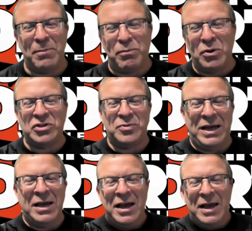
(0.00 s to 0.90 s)
He pulls
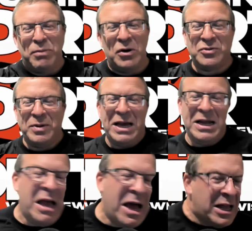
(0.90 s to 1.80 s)
me in,
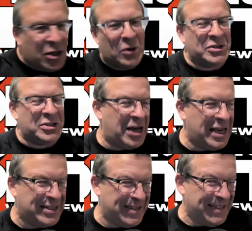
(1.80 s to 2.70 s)
and he
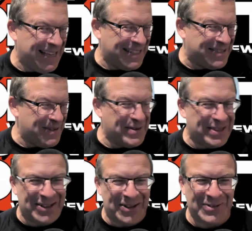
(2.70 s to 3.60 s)
clotheslines me with
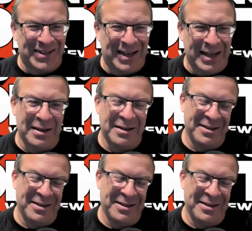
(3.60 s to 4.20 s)
the clothesline.